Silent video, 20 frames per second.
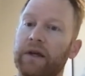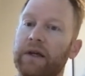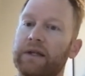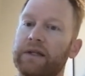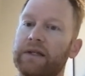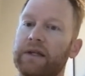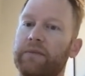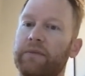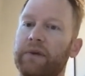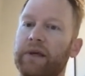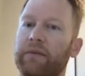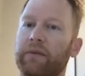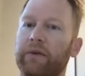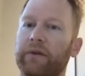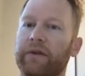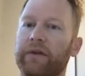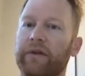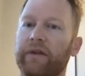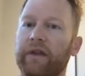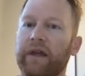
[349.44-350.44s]
to be able
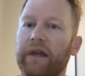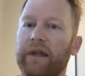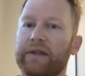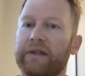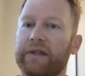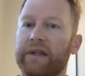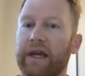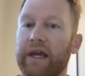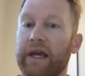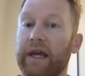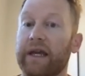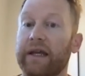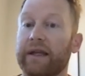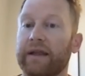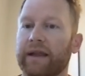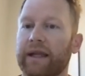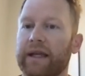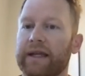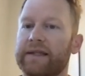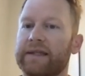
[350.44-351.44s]
to then say, hey,
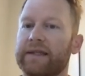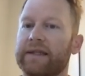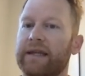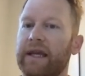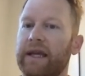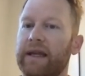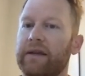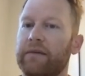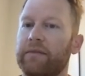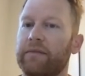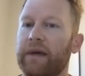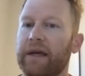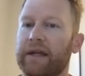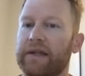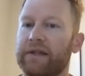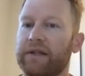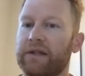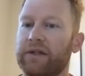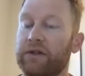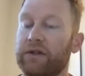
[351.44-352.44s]
let's send a
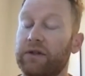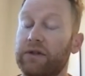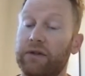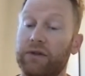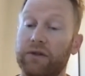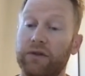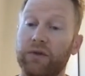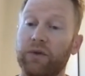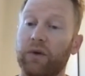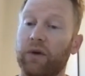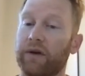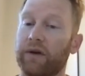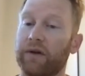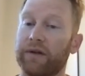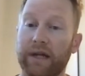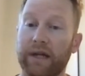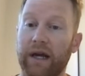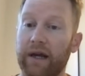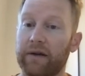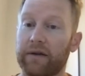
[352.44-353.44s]
message to our
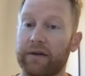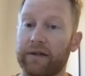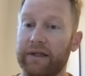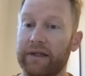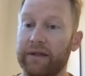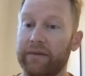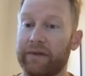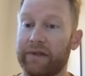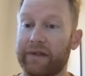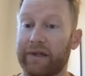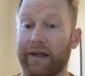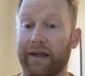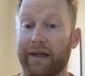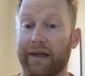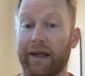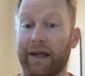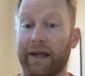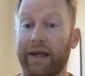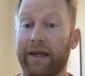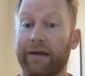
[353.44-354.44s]
entire team
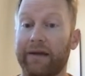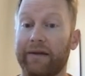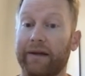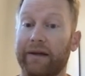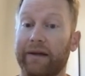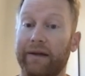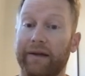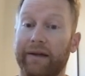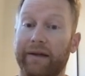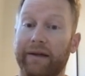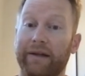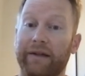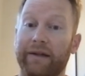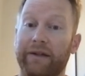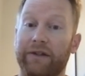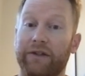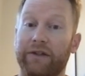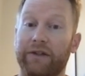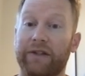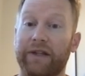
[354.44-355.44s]
saying, hey,
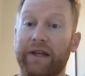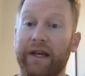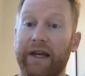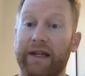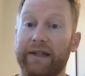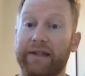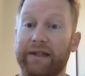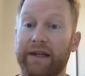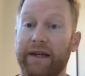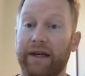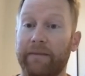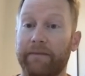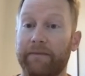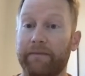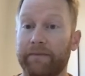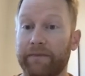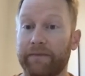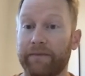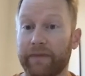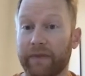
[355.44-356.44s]
just a heads up,
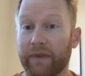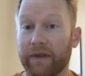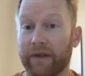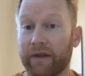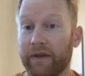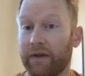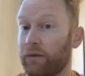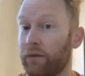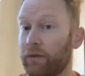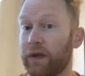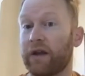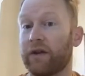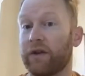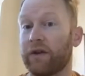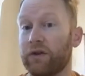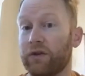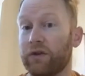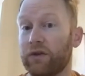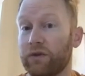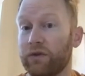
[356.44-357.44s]
we got a
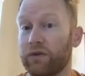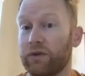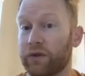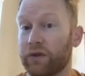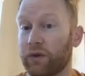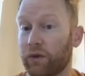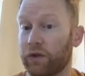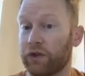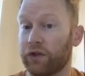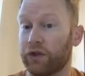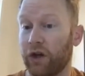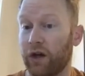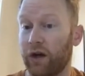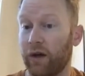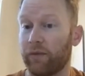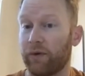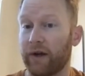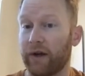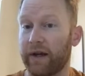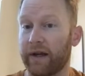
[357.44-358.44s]
new sold
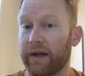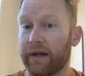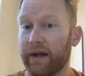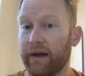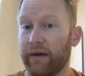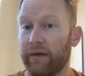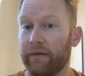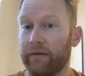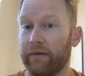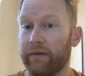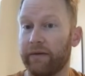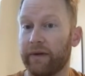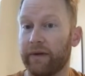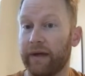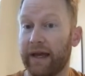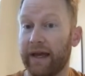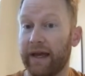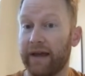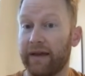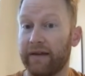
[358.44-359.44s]
job right now.
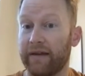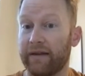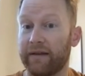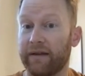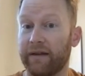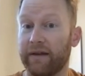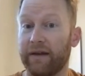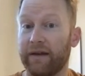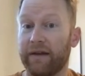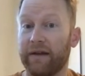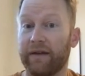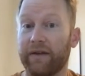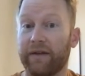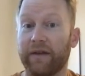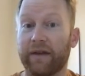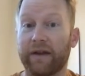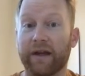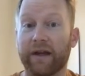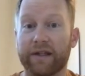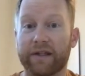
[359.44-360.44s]
And
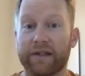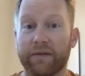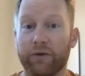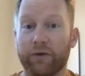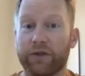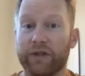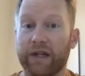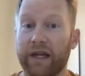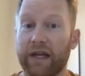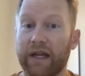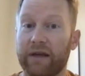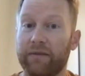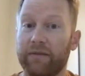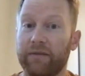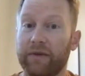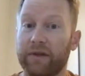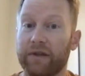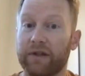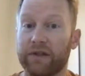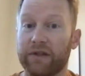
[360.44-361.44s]
the customer's
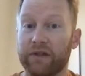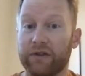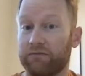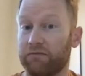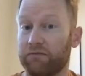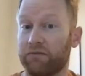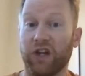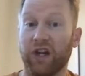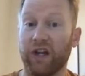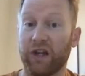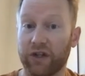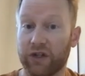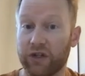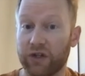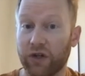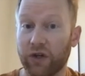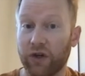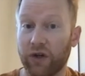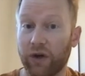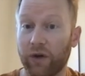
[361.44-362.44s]
name is Jane and
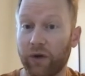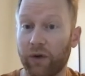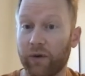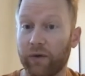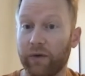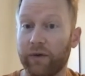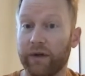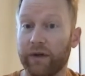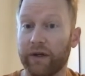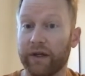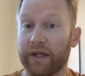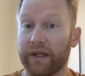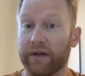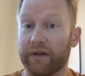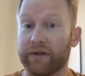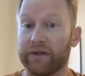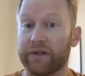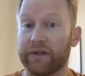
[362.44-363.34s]
Joe. Here's